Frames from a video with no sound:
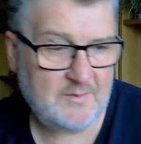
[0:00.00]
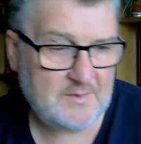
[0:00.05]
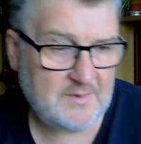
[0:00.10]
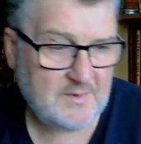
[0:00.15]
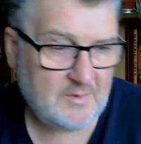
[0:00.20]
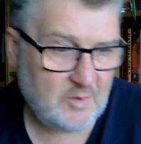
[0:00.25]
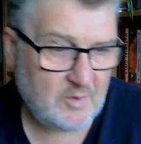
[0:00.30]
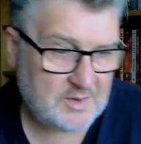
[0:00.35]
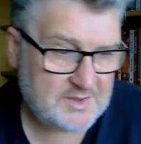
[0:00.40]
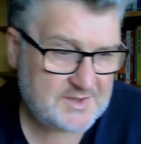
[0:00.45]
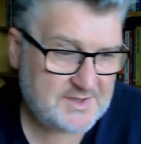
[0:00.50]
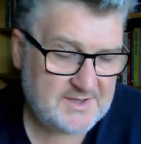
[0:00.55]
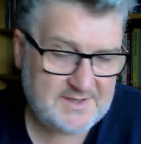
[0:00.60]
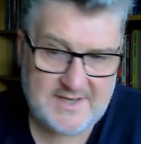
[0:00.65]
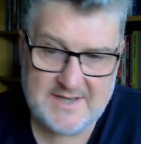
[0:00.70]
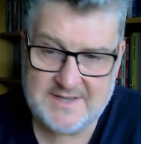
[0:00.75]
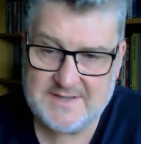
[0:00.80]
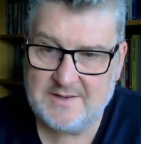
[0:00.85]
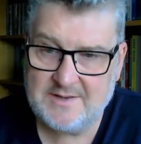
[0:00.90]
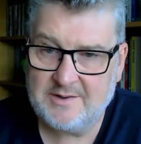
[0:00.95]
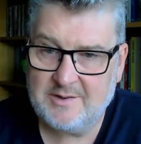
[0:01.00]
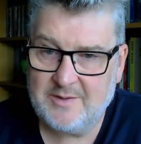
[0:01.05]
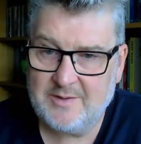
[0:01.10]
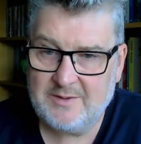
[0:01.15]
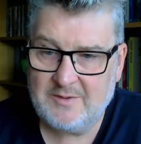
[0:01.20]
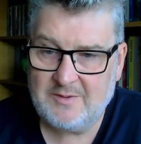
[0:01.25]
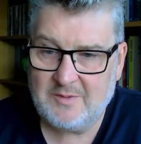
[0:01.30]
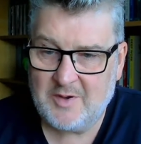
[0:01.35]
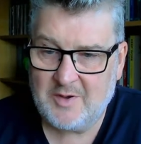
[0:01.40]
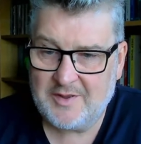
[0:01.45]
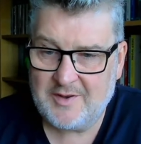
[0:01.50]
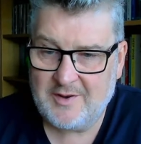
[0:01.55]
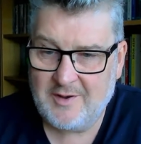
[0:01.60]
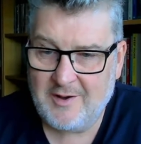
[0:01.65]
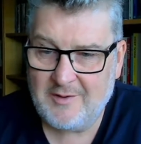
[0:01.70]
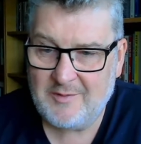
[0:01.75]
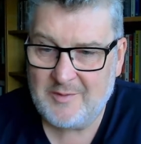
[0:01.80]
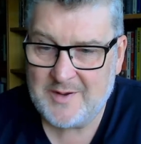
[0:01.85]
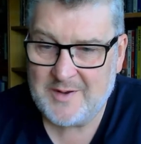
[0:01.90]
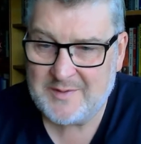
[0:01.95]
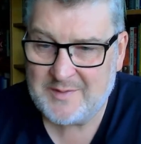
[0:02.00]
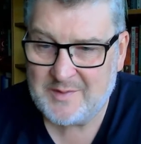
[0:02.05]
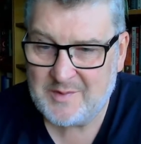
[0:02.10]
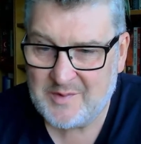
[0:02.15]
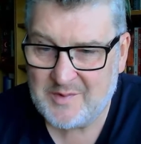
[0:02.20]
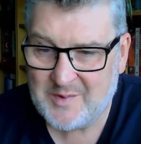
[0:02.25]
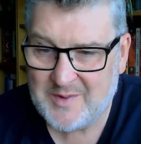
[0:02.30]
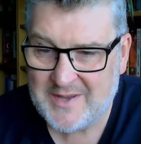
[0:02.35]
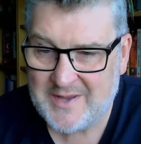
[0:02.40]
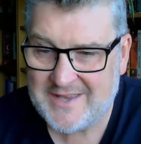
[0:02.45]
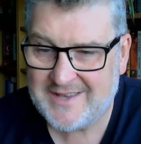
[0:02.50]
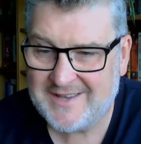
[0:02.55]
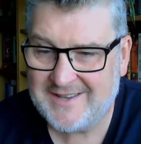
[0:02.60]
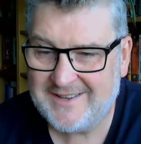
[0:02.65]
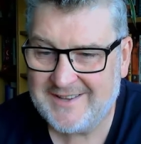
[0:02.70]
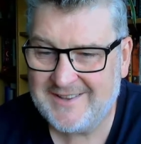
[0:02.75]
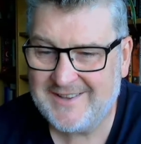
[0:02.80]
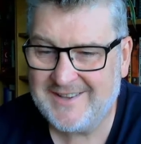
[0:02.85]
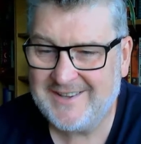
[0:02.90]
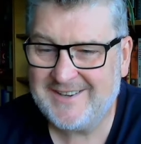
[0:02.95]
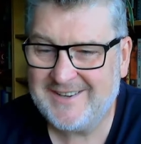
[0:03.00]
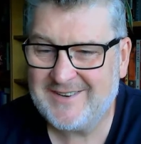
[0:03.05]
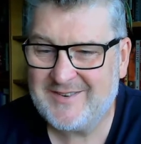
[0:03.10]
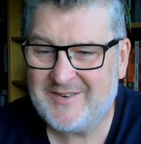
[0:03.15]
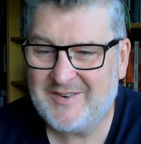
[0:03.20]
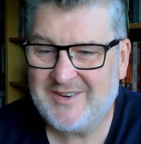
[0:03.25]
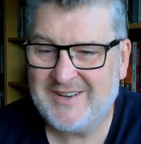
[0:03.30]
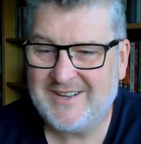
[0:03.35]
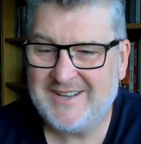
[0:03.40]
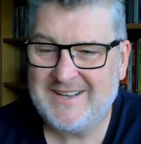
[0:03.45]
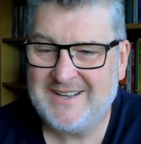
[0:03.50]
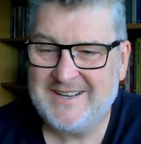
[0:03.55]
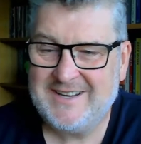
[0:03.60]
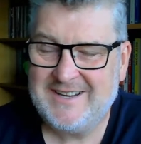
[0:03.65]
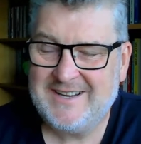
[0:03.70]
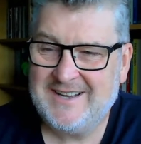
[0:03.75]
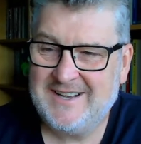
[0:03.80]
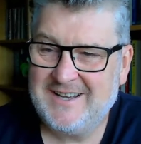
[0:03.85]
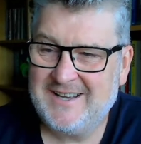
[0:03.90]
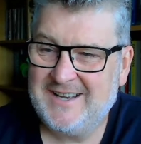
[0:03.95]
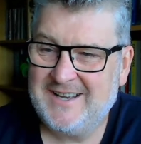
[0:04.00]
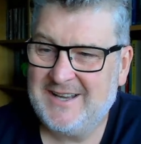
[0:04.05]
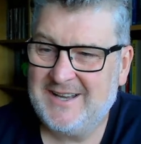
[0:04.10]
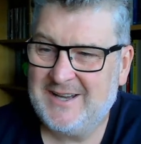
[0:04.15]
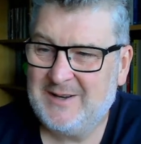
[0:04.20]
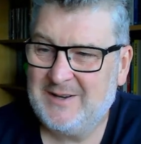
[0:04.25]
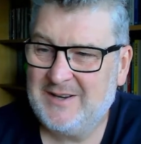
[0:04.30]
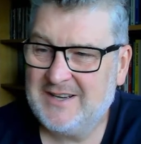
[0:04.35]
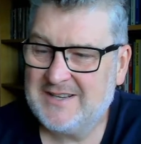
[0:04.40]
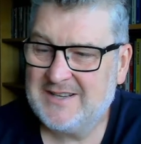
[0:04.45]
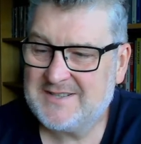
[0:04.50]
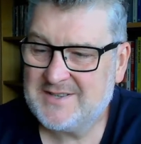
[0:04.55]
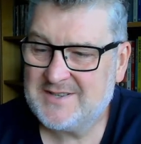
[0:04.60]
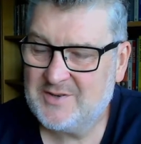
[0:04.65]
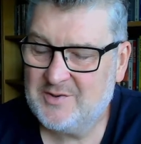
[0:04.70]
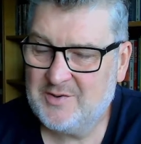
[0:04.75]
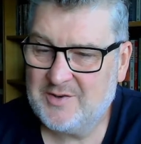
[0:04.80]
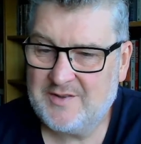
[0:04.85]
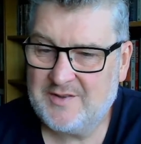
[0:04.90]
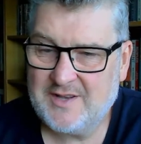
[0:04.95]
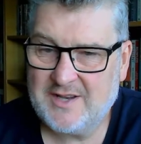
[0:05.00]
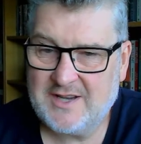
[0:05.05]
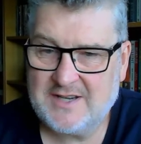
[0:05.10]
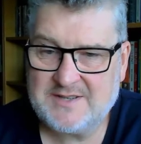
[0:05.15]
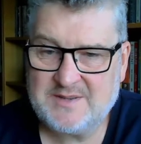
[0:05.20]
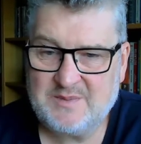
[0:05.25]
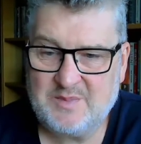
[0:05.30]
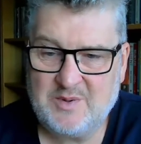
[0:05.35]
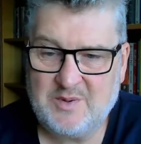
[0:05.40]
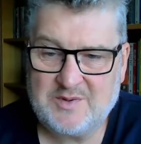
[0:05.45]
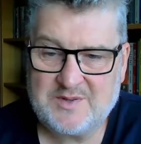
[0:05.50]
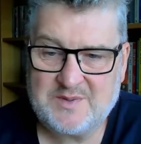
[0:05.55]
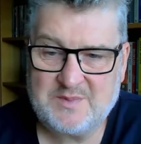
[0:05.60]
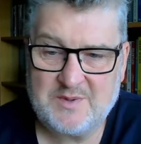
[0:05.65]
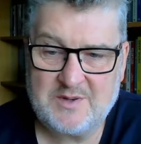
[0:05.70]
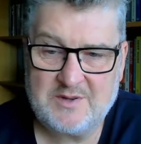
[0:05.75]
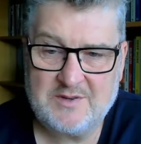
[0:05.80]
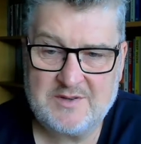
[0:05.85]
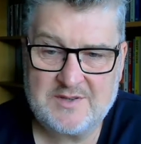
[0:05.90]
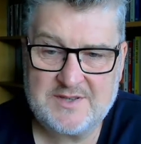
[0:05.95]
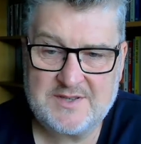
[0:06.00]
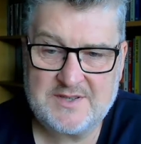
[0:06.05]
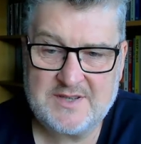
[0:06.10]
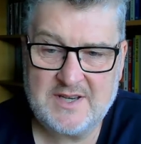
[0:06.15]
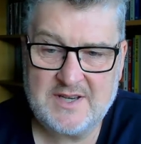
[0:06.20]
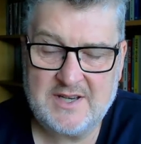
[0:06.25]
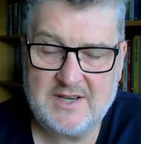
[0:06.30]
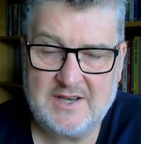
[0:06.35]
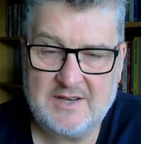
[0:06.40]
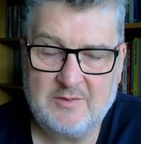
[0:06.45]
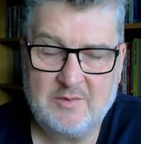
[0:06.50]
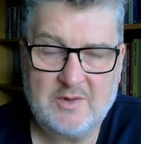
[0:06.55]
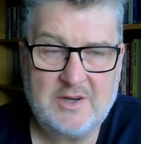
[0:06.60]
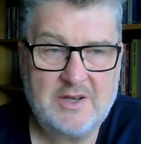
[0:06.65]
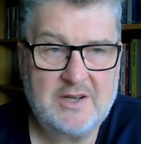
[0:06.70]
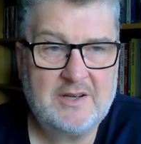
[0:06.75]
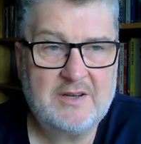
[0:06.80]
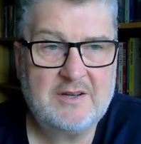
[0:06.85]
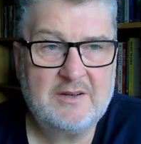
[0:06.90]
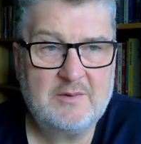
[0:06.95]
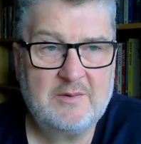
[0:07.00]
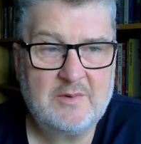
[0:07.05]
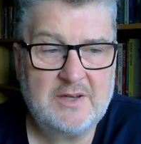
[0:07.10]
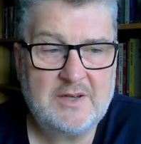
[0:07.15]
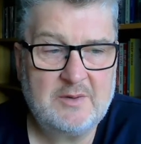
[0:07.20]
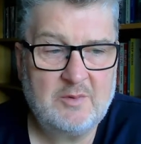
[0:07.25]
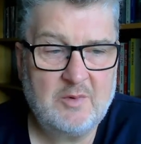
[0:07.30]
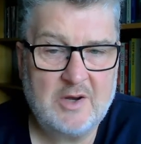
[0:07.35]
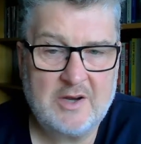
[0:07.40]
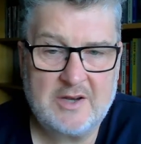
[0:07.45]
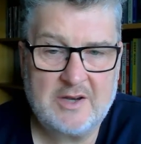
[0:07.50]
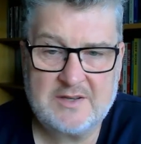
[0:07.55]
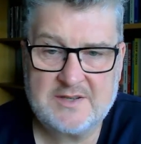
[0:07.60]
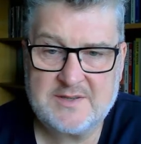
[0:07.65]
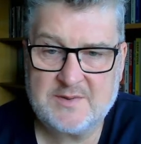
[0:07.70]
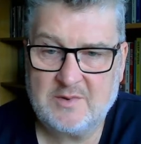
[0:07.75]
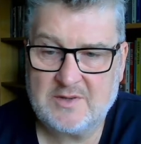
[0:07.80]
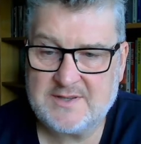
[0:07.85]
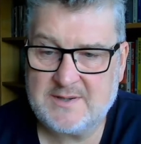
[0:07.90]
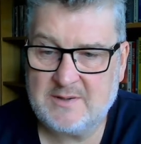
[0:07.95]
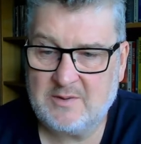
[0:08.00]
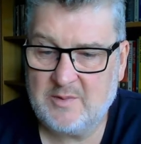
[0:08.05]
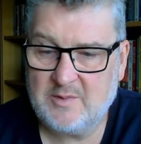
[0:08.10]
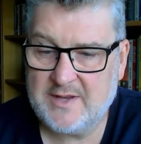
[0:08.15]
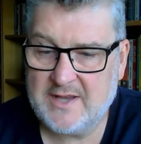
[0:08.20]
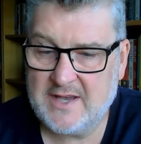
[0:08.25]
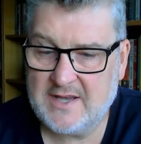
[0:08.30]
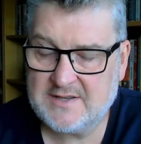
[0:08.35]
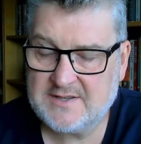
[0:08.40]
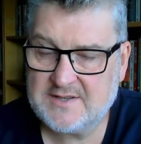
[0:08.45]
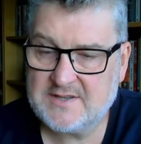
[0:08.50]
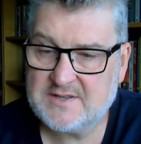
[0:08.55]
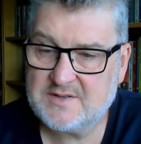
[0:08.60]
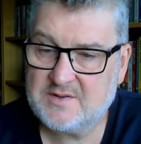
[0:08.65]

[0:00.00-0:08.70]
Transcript: Once today's out of the way, we're more than halfway through the week. There you go. That's a good thing, I suppose, because we're working towards our weekends.